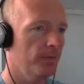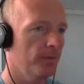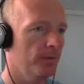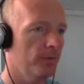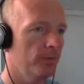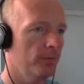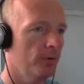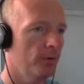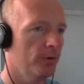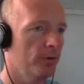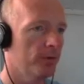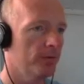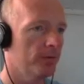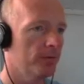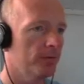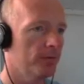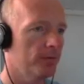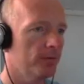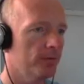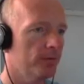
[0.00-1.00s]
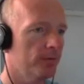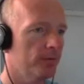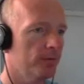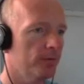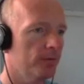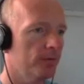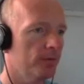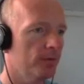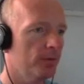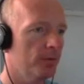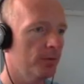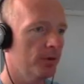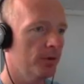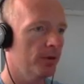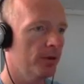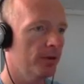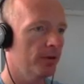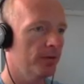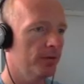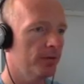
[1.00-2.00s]
Run! Come on,
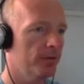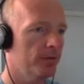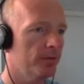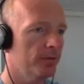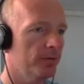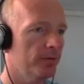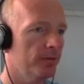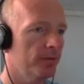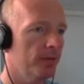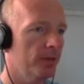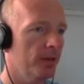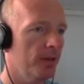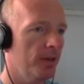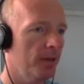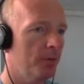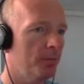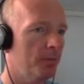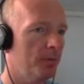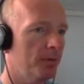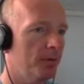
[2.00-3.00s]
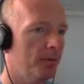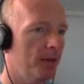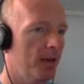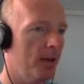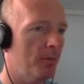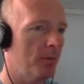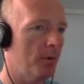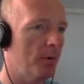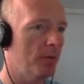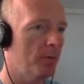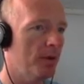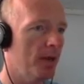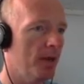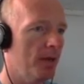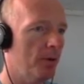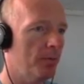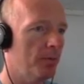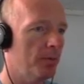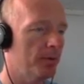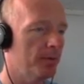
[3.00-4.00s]
girl. Keep up. Keep up. Keep up.